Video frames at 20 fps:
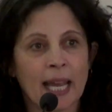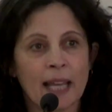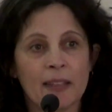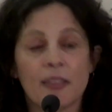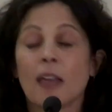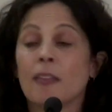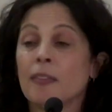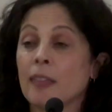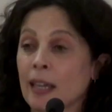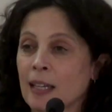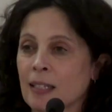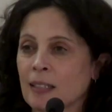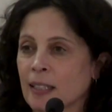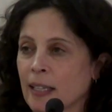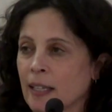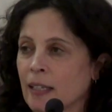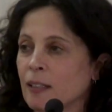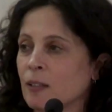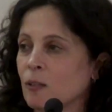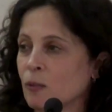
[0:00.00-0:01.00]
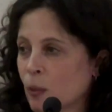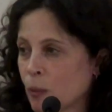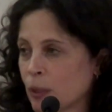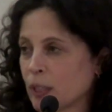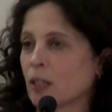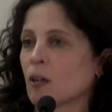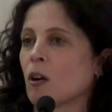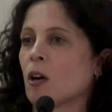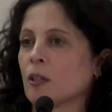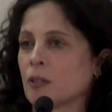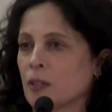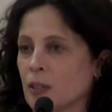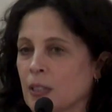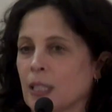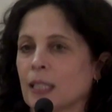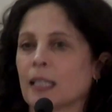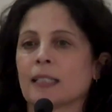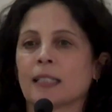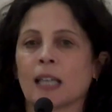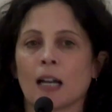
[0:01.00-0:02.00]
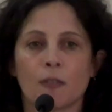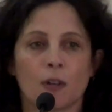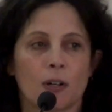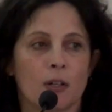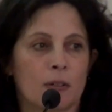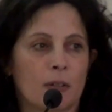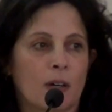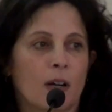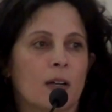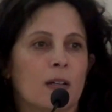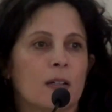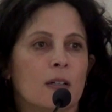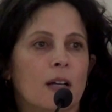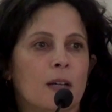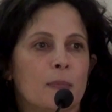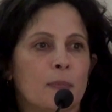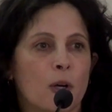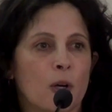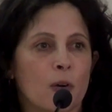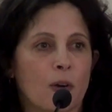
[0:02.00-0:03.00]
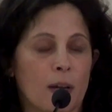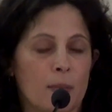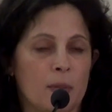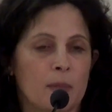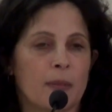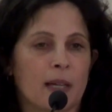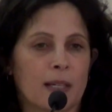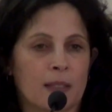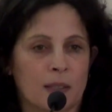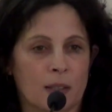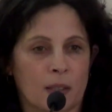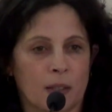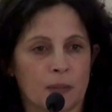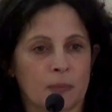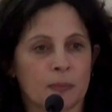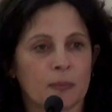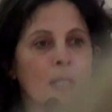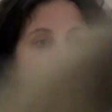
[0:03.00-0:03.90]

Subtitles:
And then they went to Carlson and said, let's have our program in Mexico.